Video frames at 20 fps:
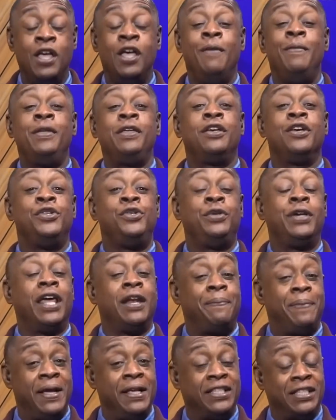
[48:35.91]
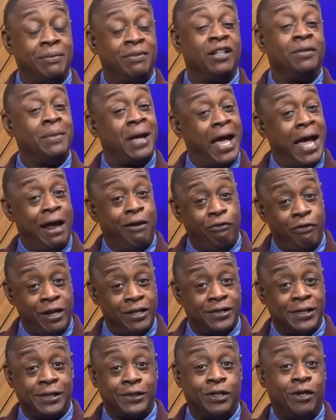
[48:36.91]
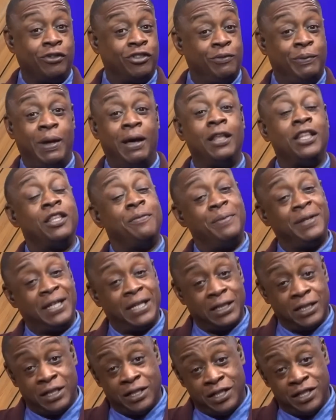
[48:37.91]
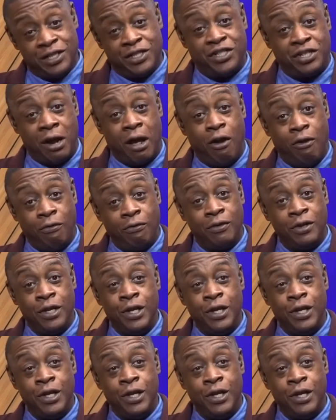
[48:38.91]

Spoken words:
because you got to pay some of them high rents I talked about at the beginning of this show,